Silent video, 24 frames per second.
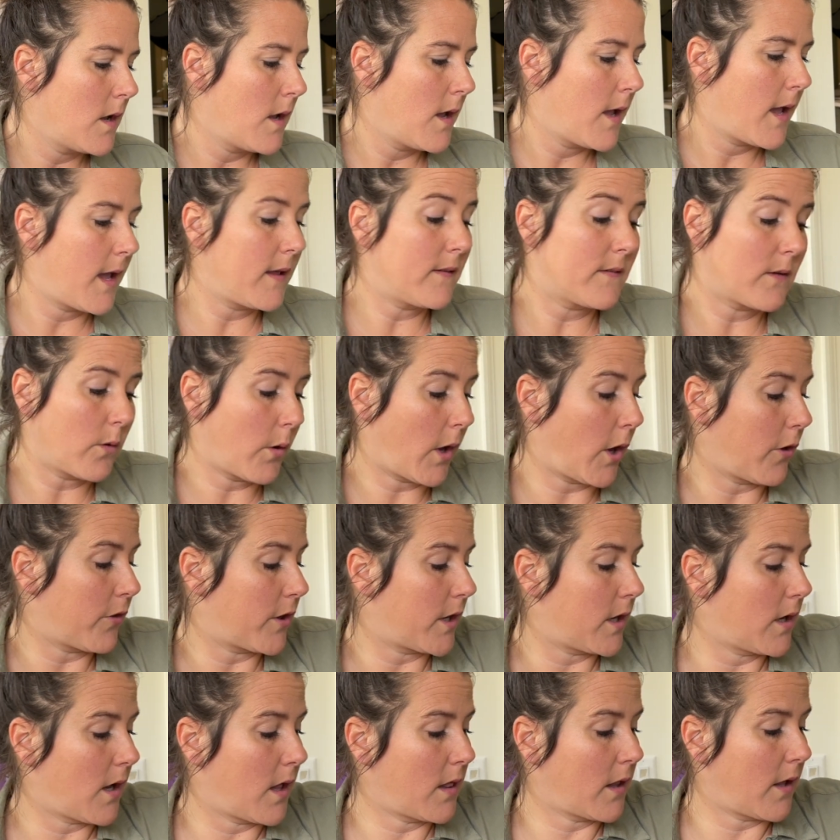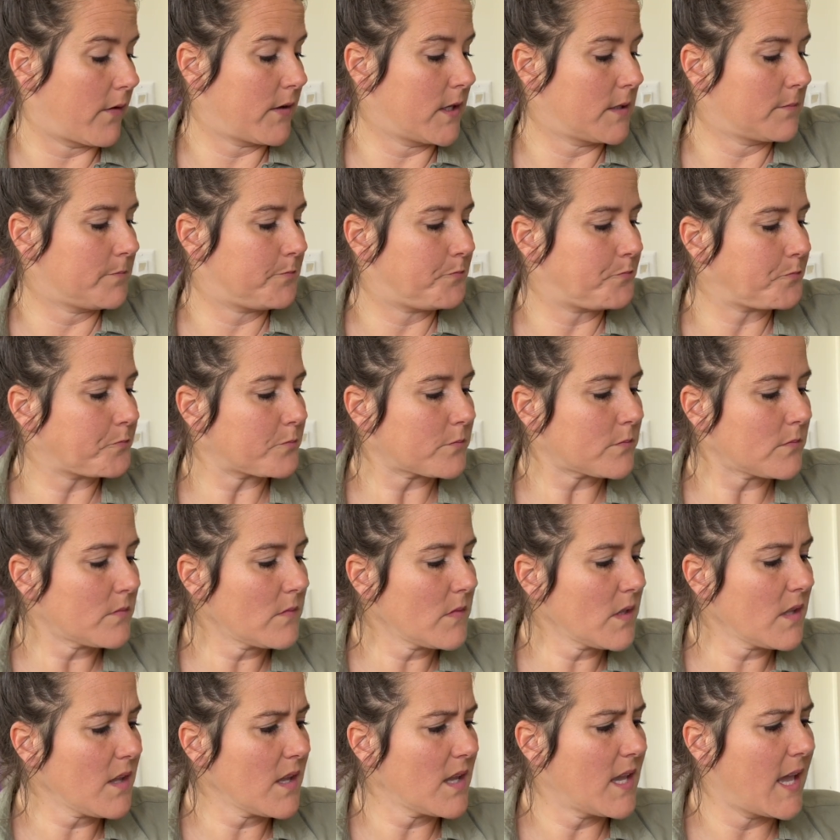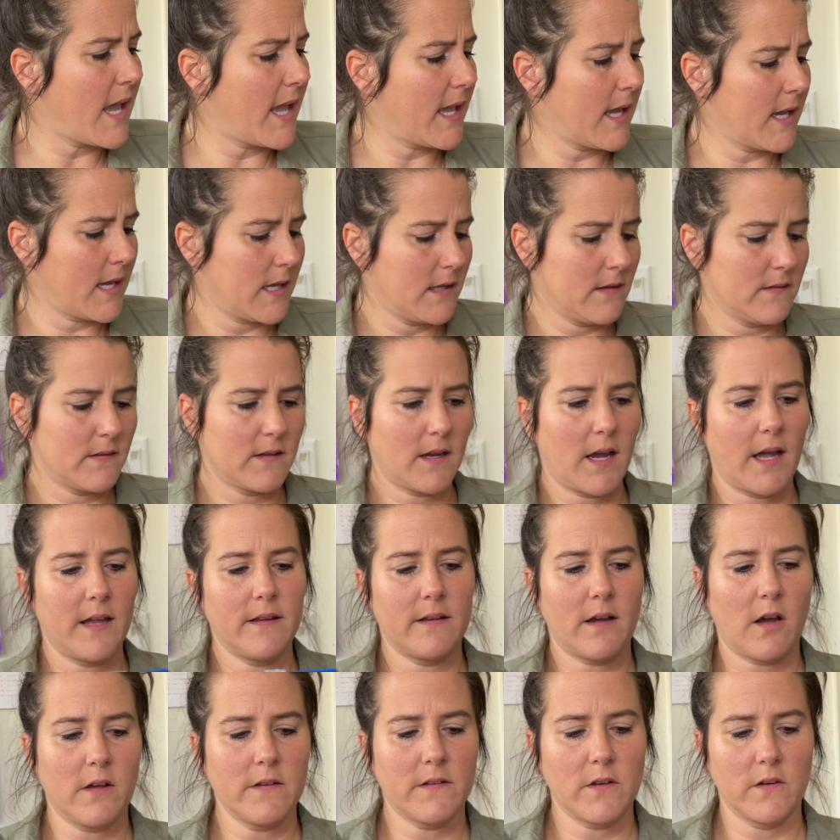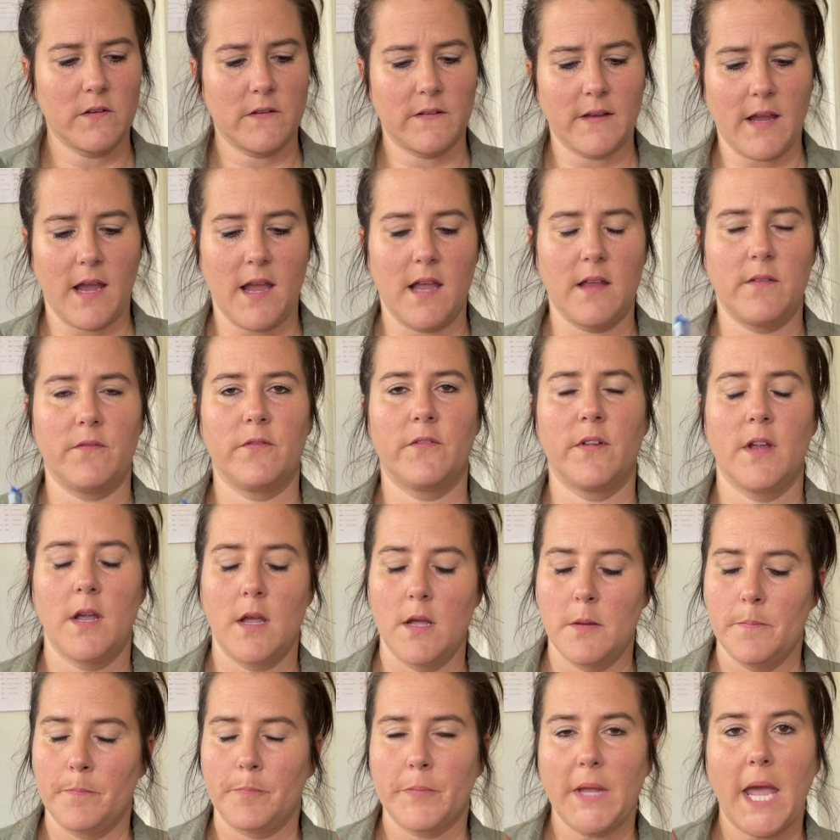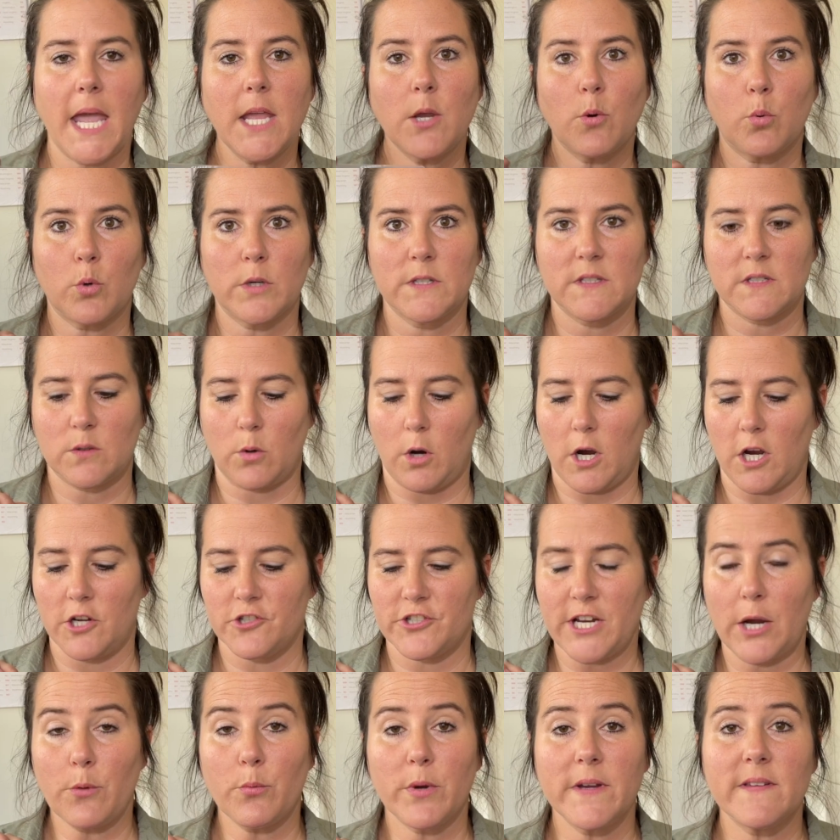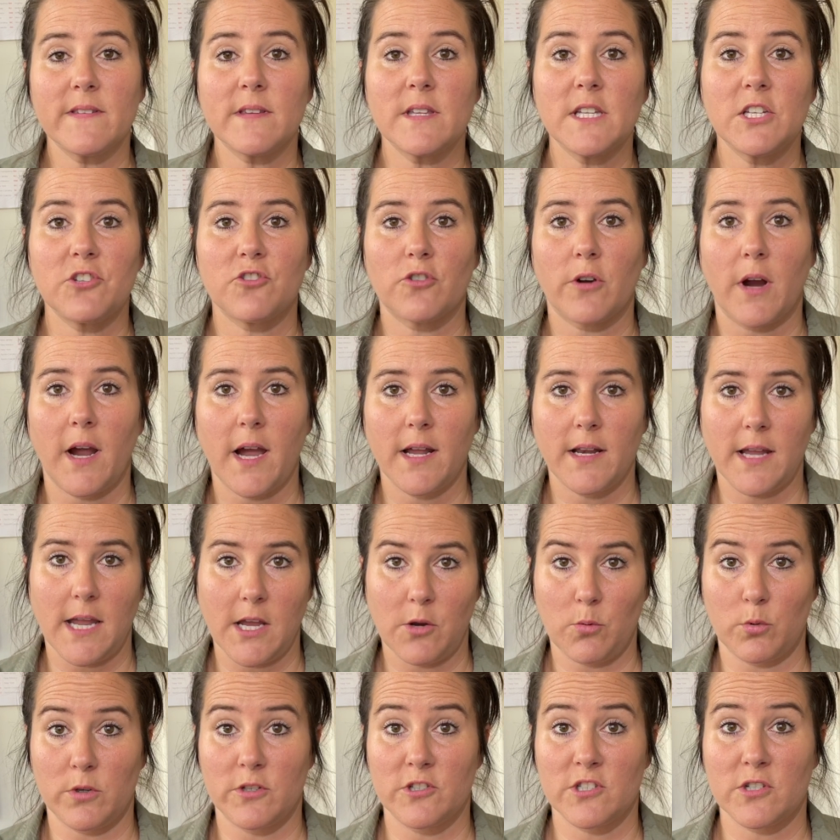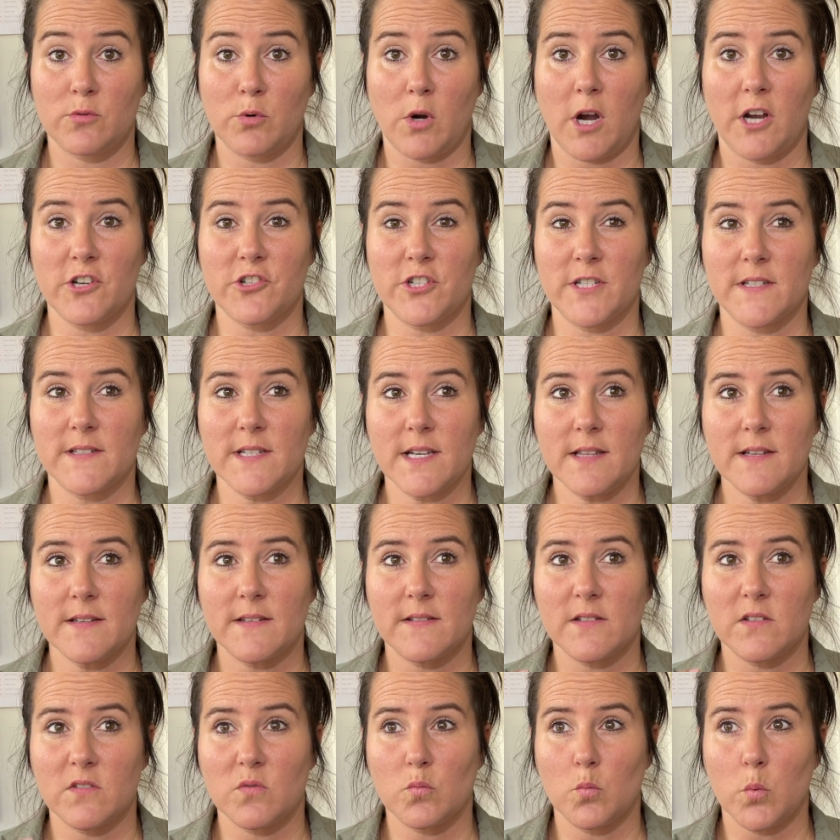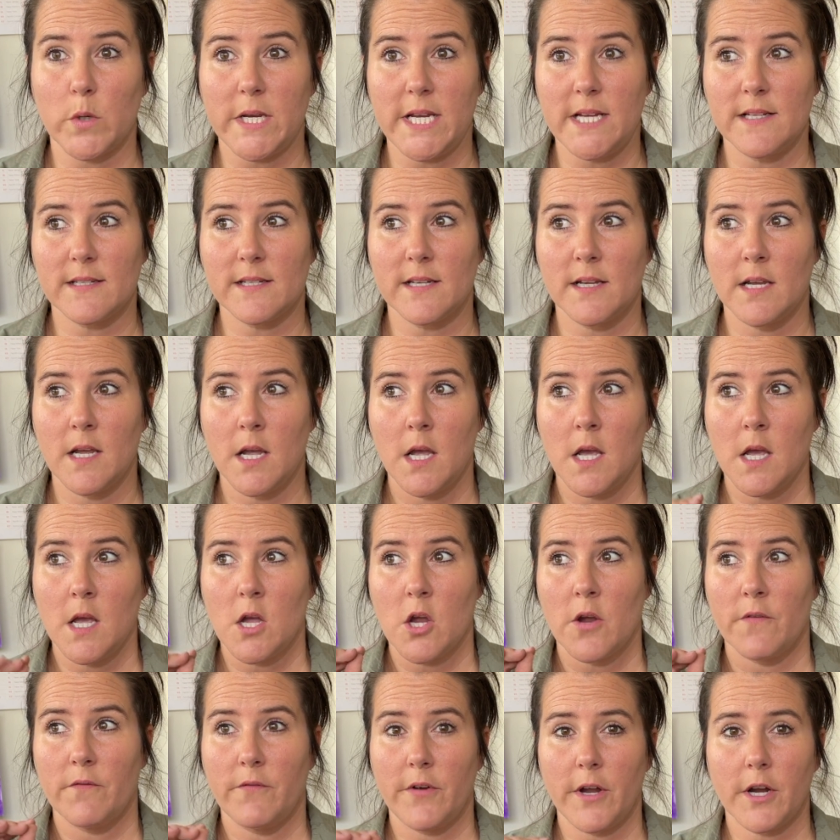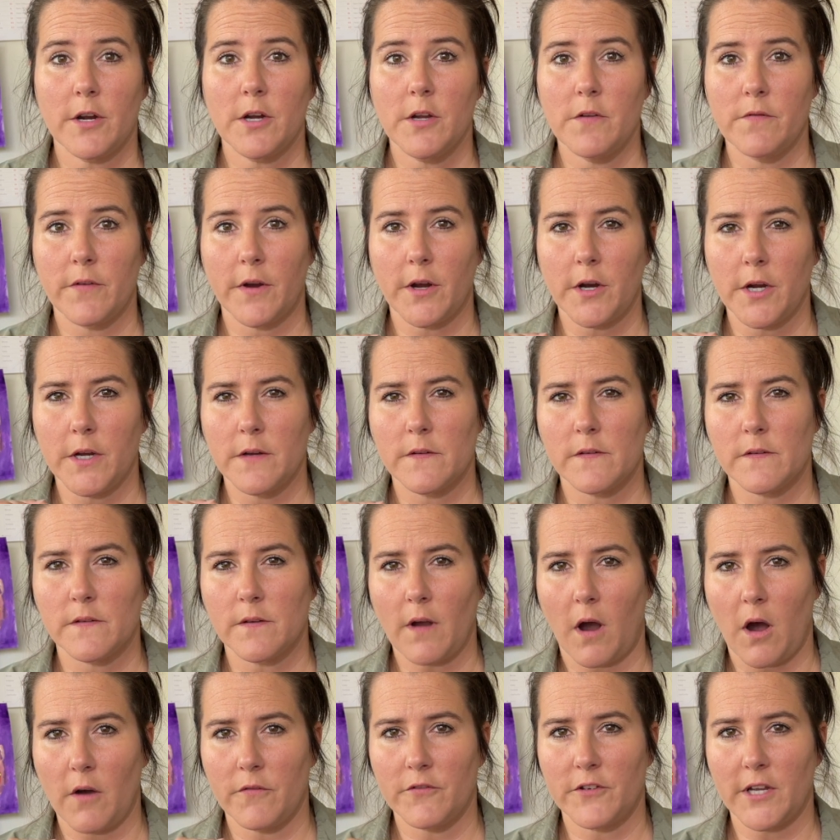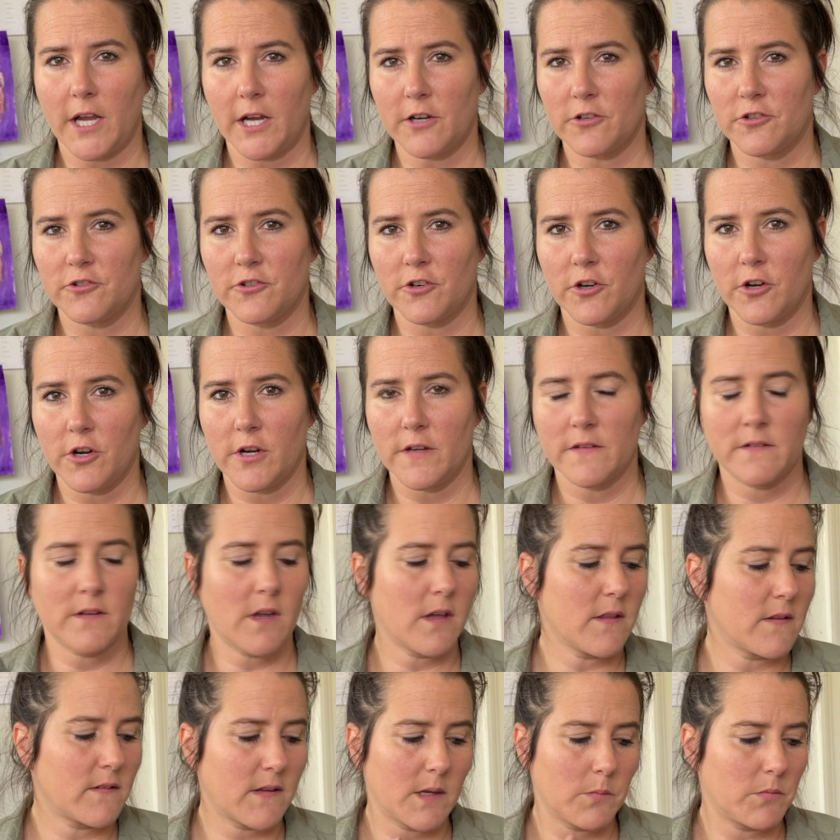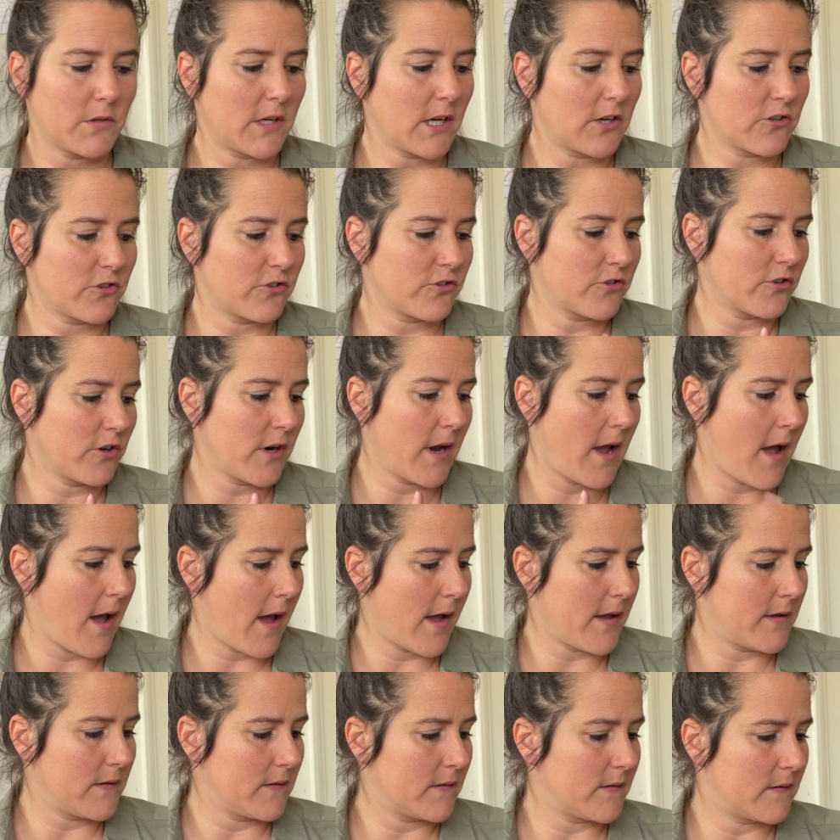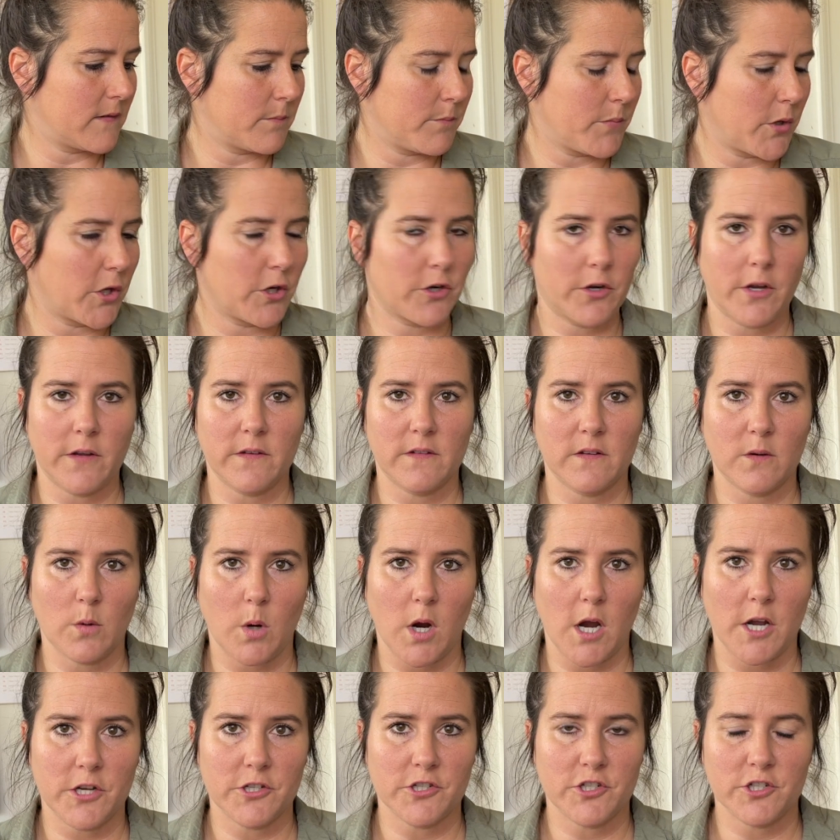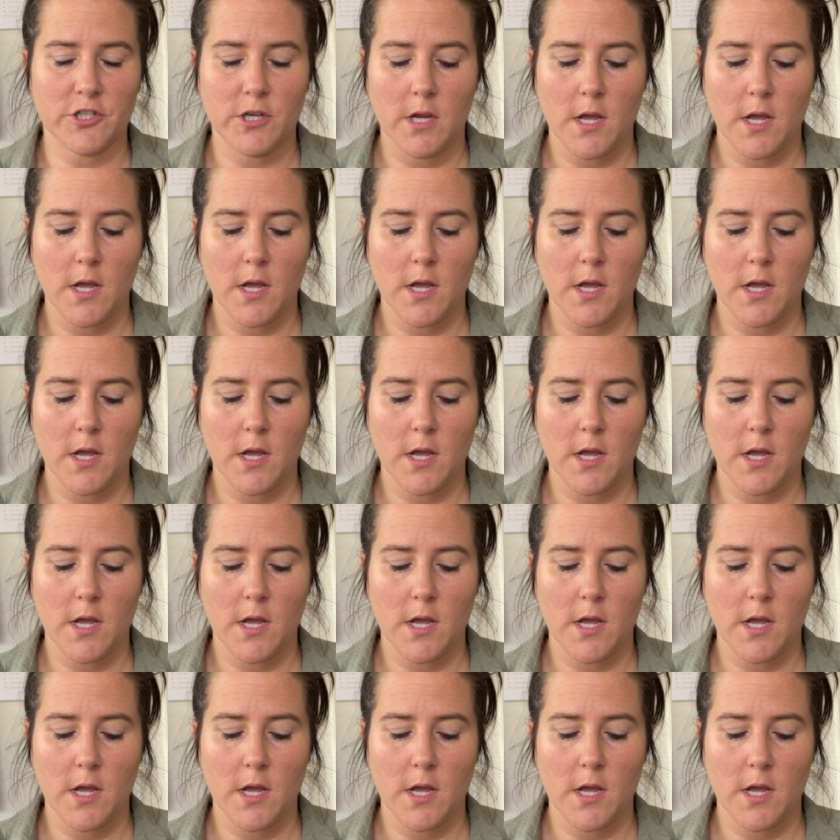and so healthy. Love it. And I also saved acorn squash. I recently tried acorn squash, and it's got this sweet, very, very soft texture. It's not the same texture as butternut squash,